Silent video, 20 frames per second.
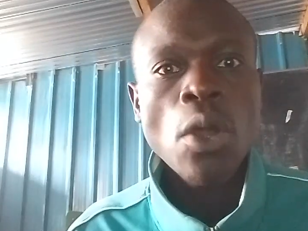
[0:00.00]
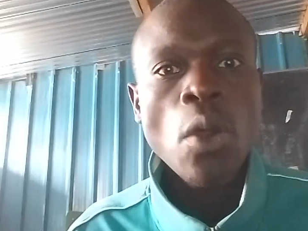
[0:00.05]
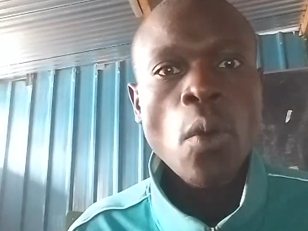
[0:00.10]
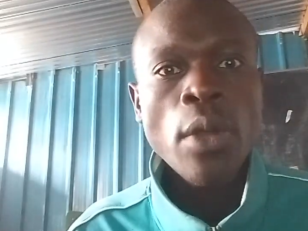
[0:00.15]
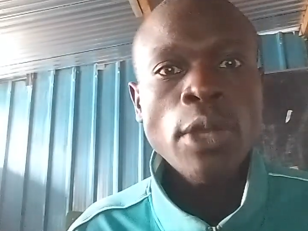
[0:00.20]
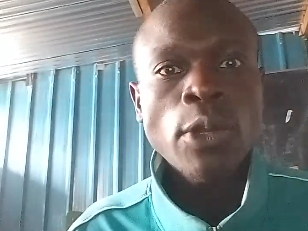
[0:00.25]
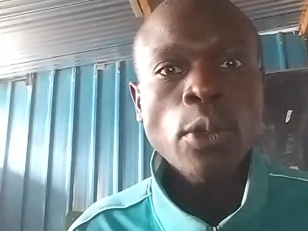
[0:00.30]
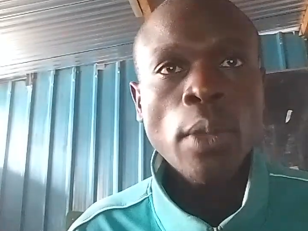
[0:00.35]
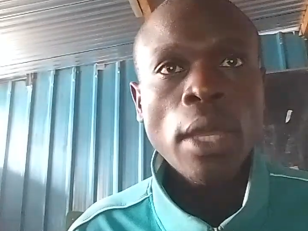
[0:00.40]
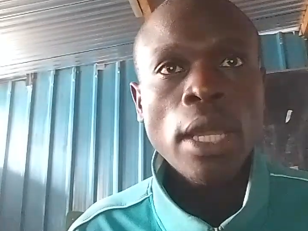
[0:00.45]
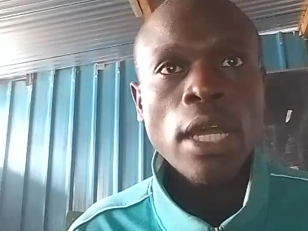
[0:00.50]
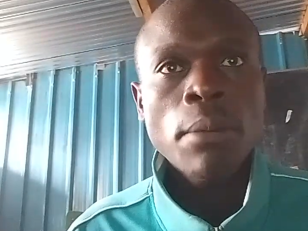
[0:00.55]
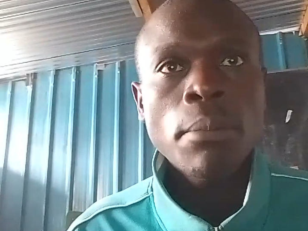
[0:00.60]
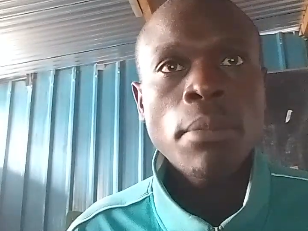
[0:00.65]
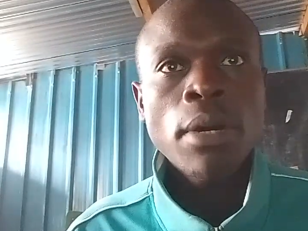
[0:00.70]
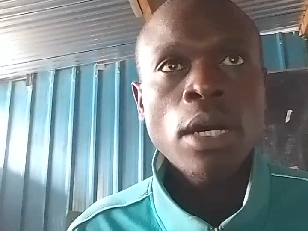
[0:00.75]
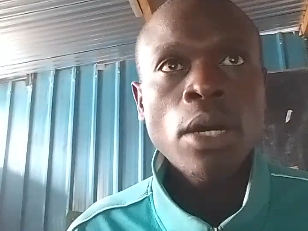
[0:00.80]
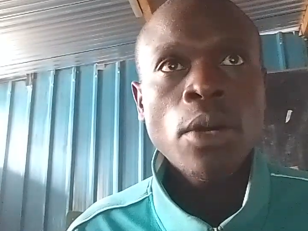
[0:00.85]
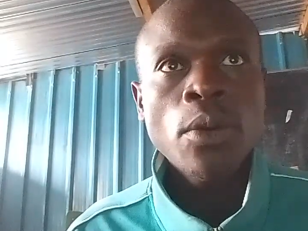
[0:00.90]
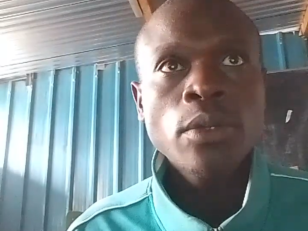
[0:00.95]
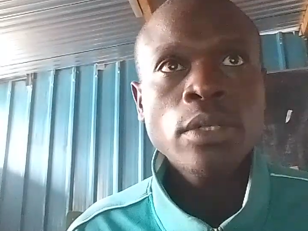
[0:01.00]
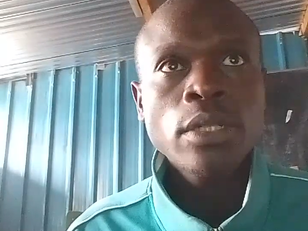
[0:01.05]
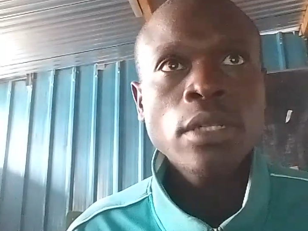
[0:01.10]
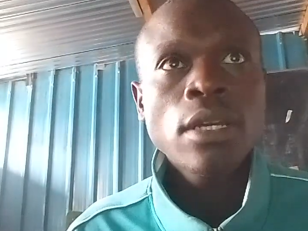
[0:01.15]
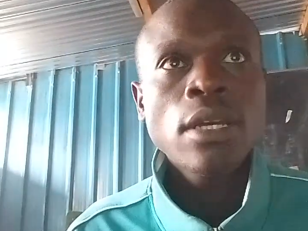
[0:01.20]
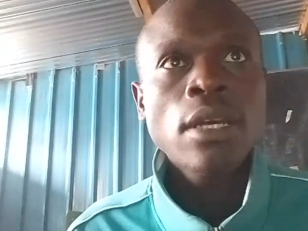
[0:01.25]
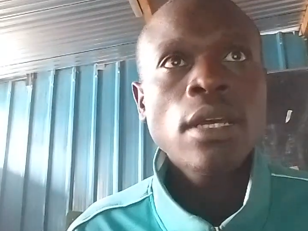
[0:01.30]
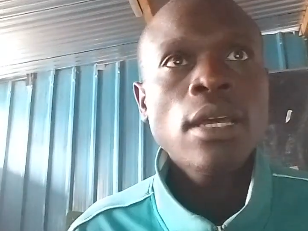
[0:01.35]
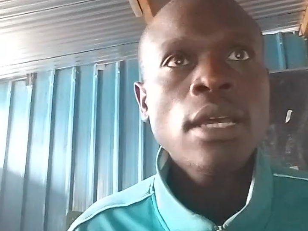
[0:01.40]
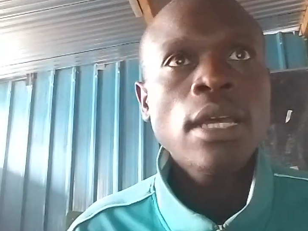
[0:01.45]
we are talking about
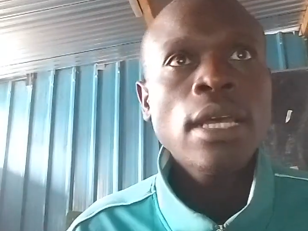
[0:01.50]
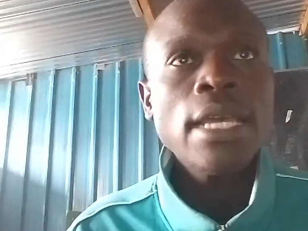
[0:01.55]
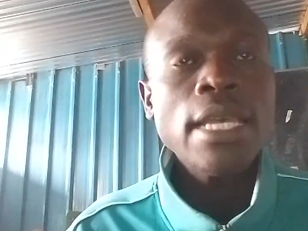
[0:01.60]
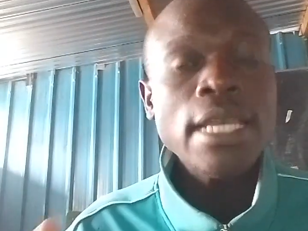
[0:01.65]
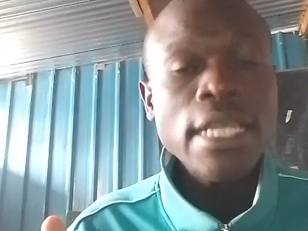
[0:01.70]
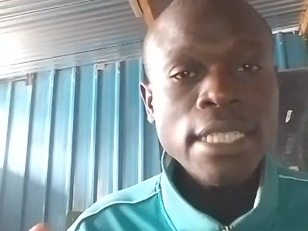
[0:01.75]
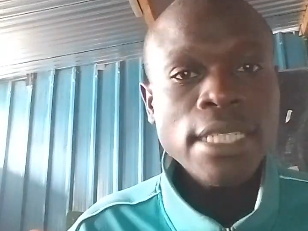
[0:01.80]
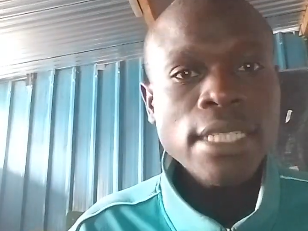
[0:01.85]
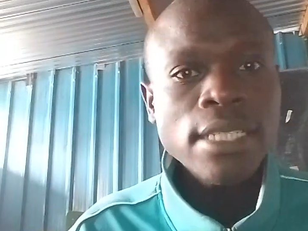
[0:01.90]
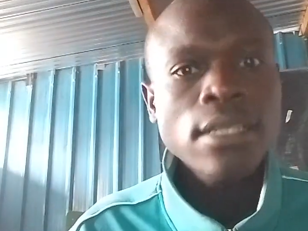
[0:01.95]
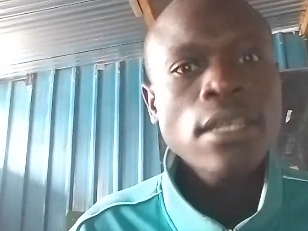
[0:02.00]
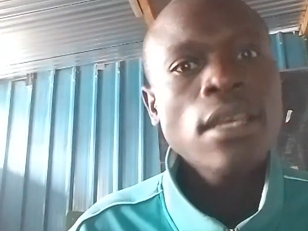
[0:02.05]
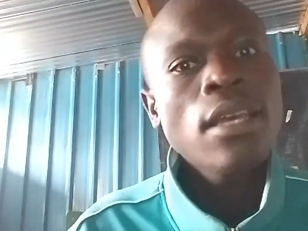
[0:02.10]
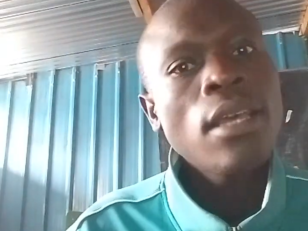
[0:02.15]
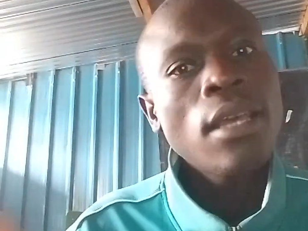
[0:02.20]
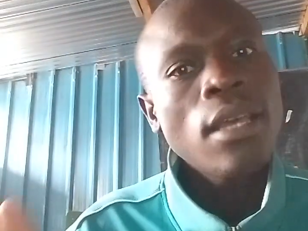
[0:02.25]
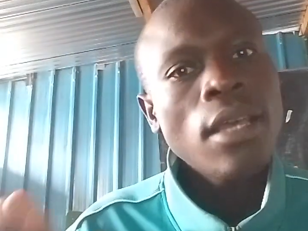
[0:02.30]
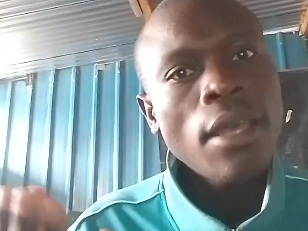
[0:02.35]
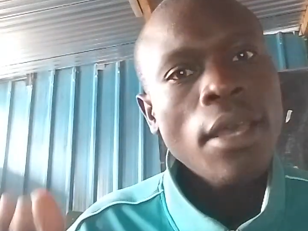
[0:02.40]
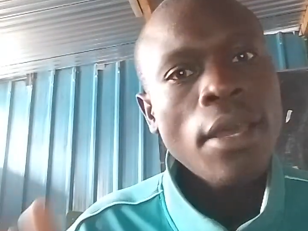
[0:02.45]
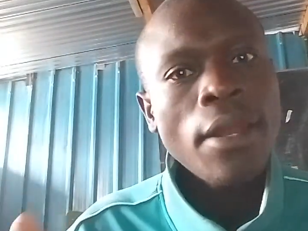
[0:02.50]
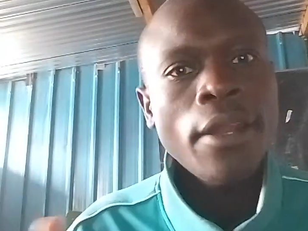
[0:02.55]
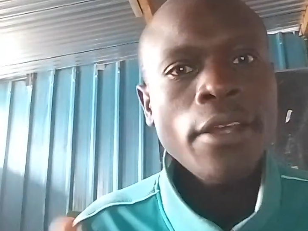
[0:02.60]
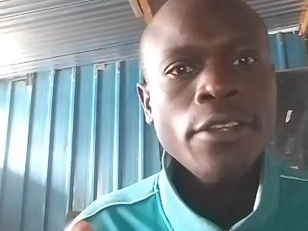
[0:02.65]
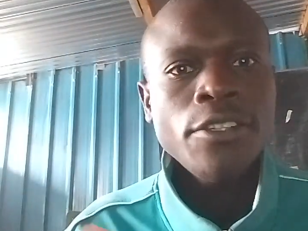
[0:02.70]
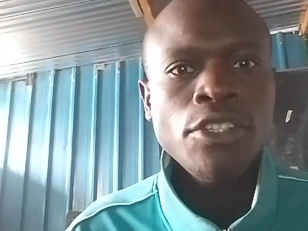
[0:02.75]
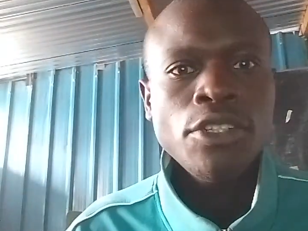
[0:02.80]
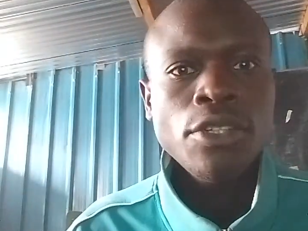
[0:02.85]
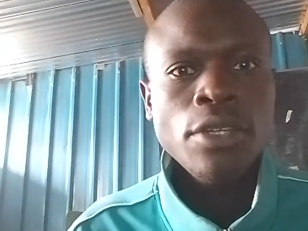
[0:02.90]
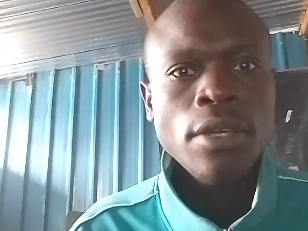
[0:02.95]
heat
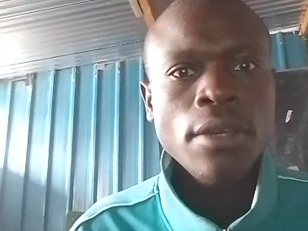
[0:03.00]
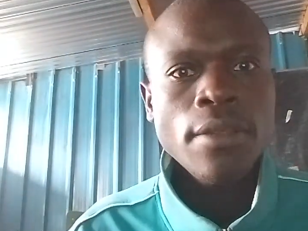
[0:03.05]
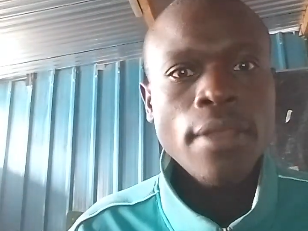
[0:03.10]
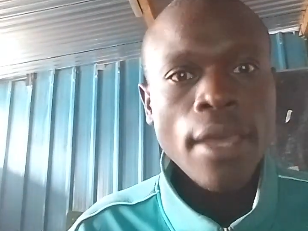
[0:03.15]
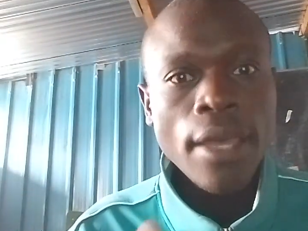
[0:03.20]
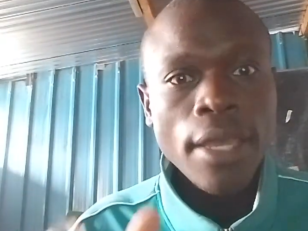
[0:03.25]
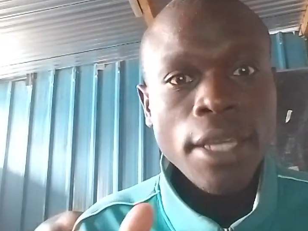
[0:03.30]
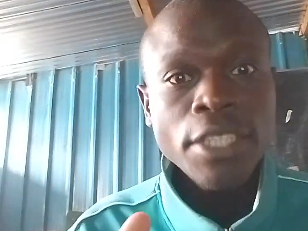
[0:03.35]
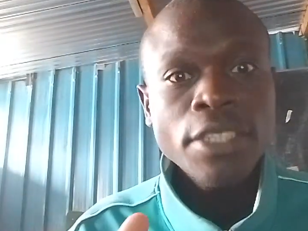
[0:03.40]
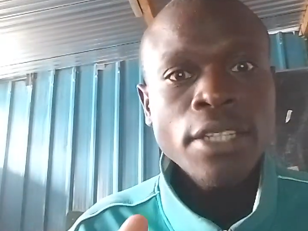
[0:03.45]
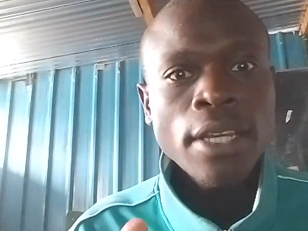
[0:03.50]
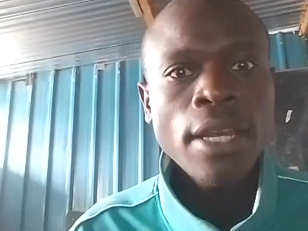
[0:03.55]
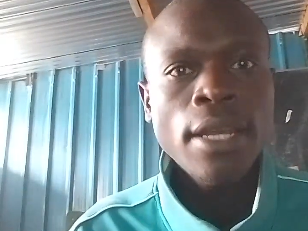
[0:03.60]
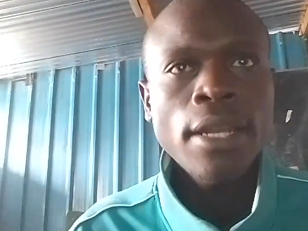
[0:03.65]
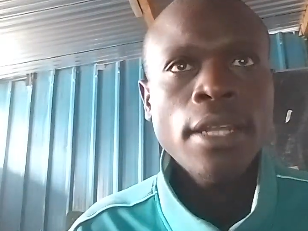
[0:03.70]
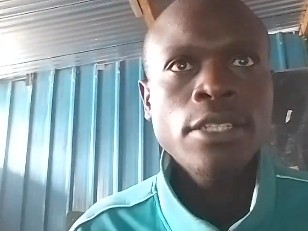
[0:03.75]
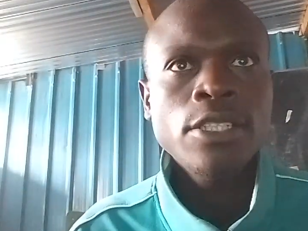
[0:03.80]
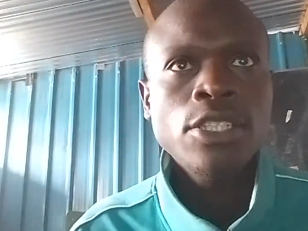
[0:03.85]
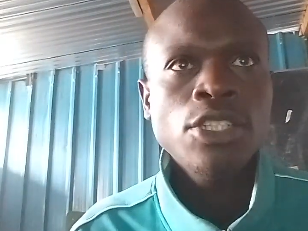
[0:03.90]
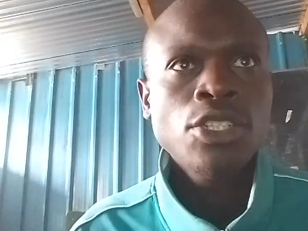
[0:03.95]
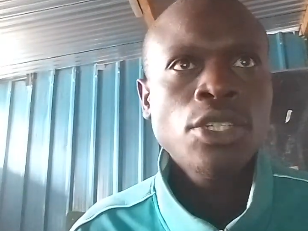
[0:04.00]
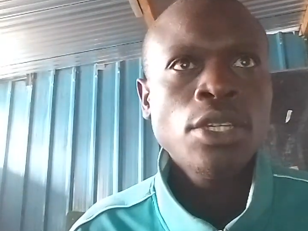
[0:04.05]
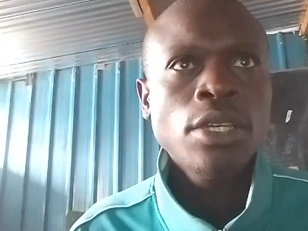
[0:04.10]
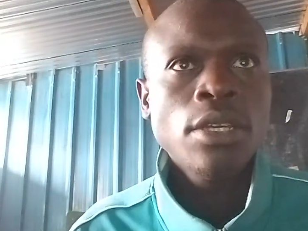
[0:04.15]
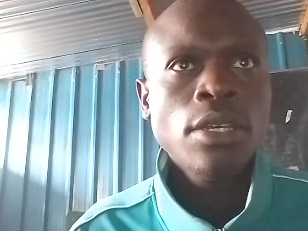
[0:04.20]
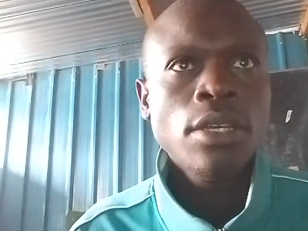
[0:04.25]
energy, the heat energy.